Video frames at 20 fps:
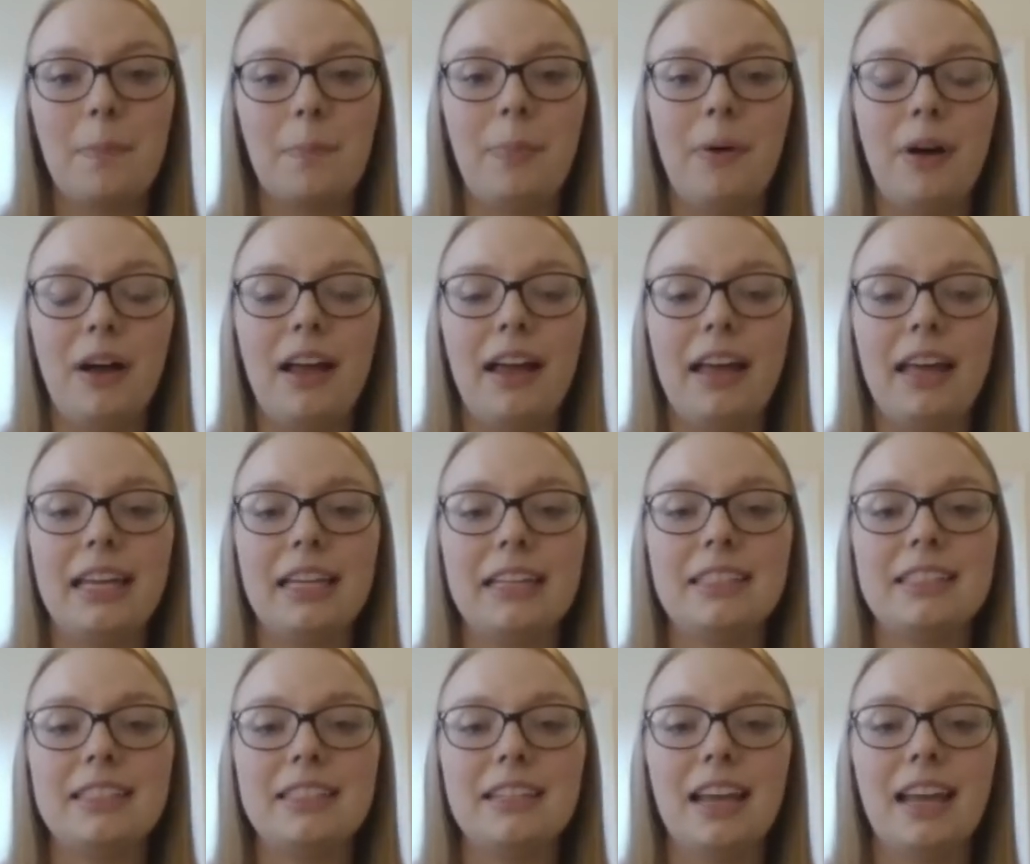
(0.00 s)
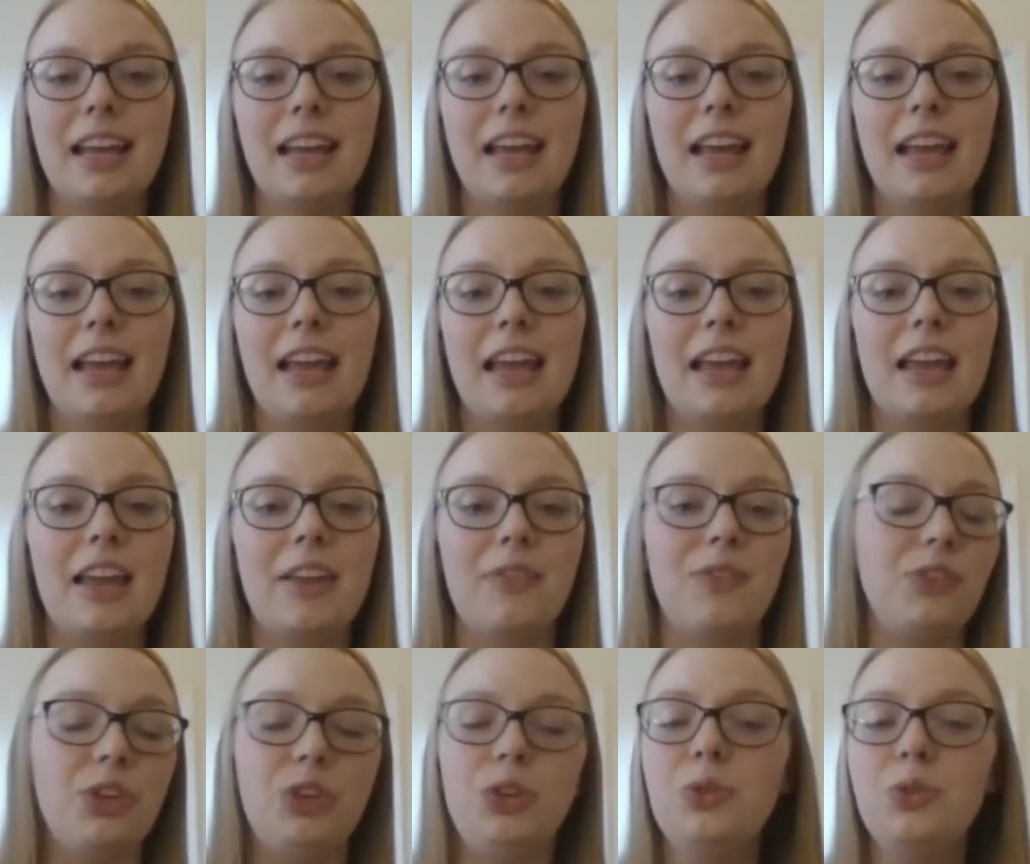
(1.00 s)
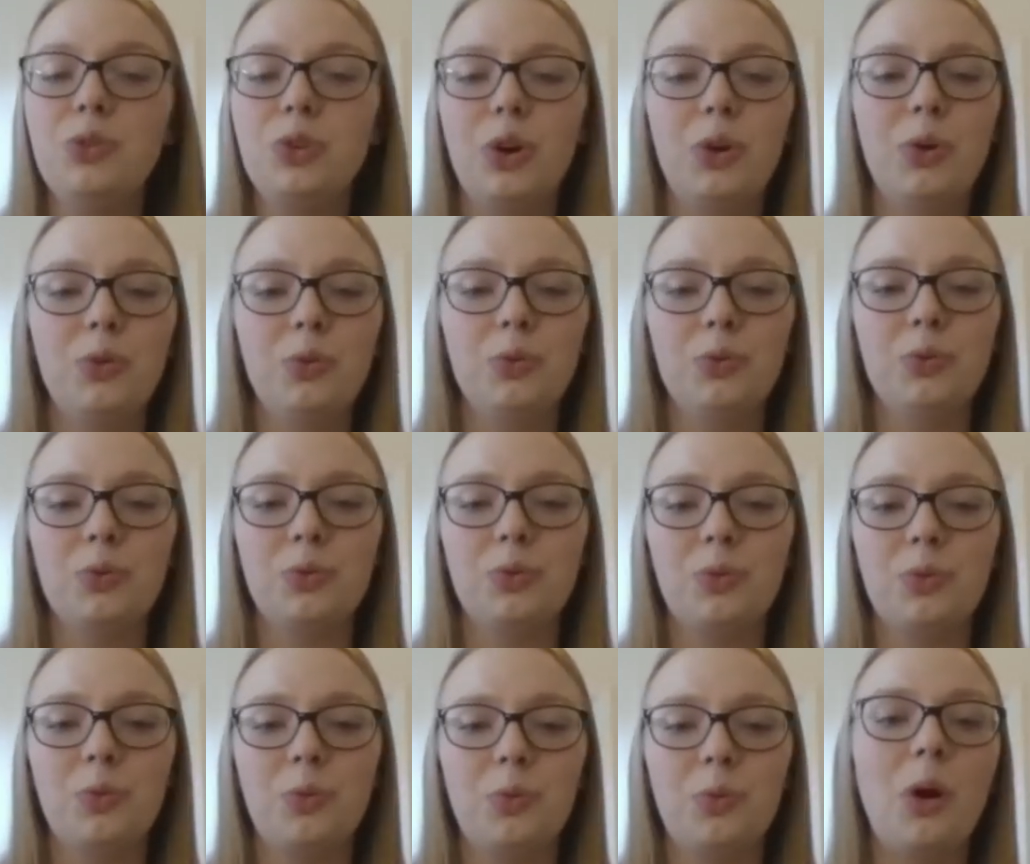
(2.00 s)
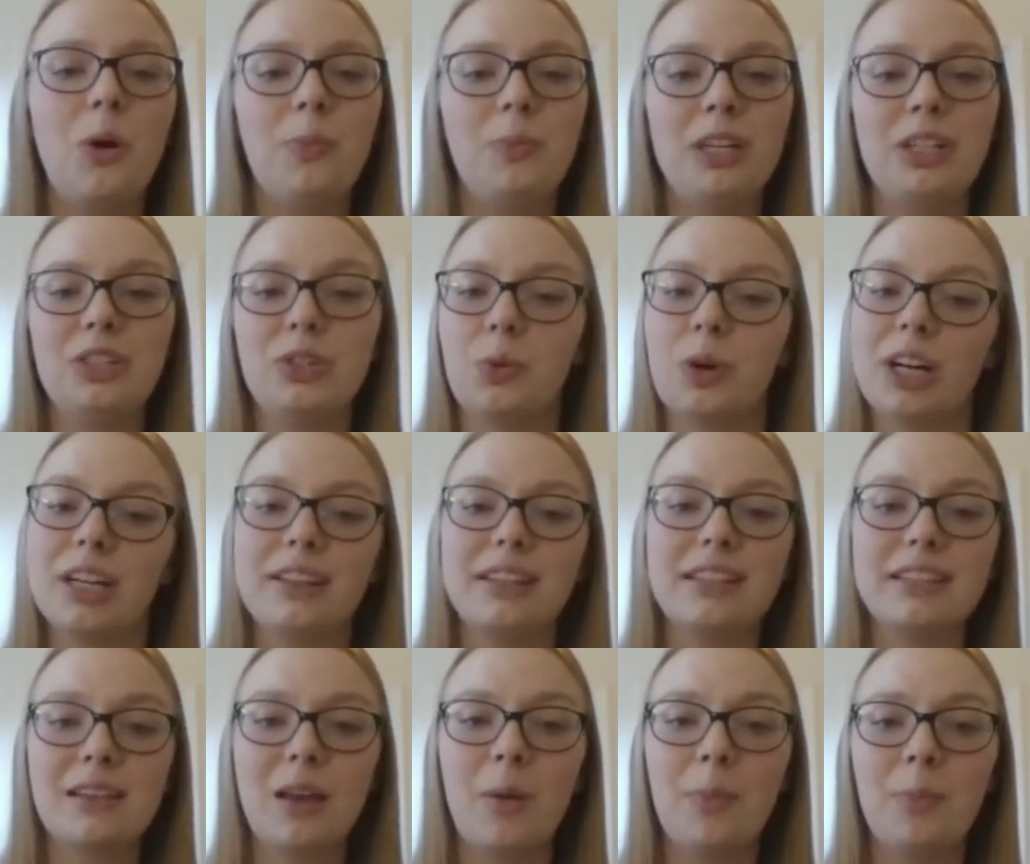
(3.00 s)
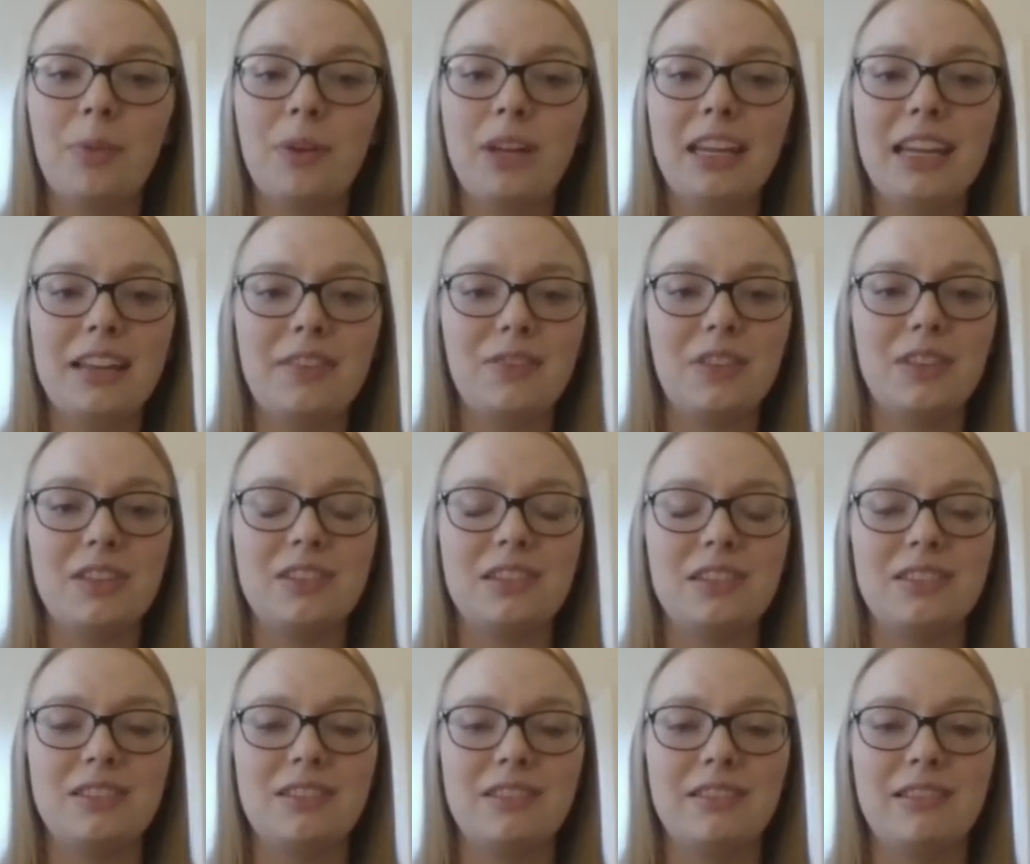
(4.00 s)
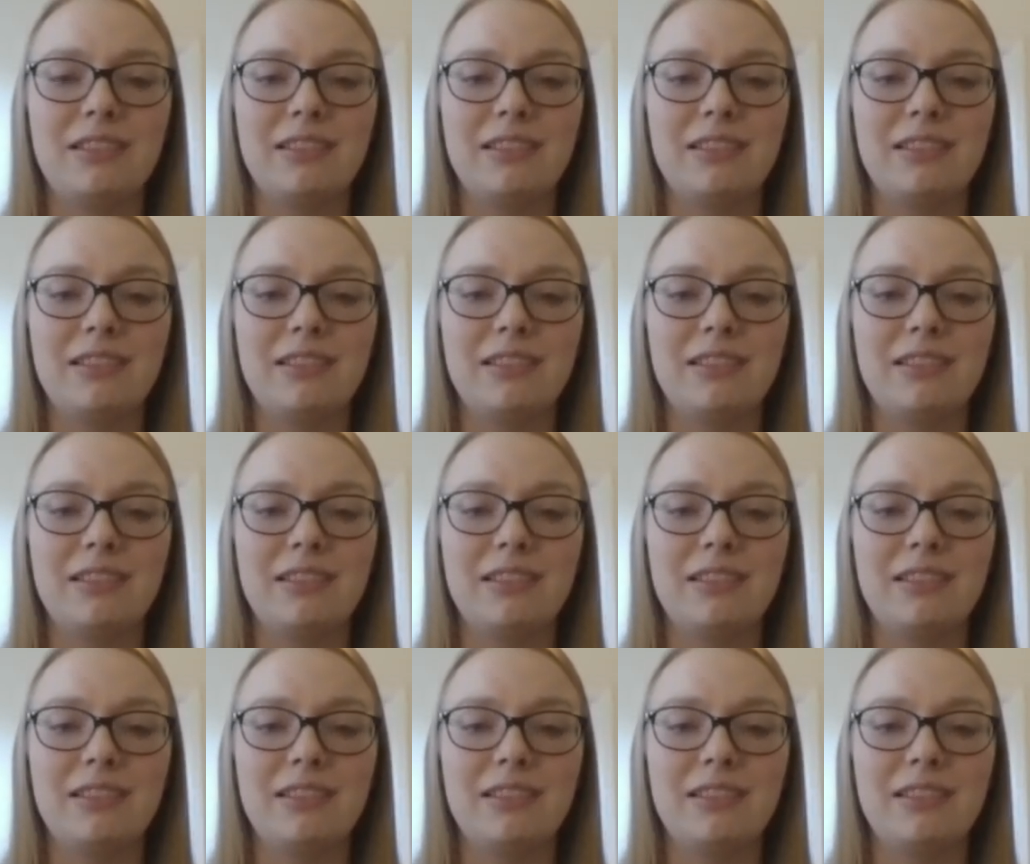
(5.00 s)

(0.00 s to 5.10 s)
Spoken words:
but if you don't want me to work at this company, if this is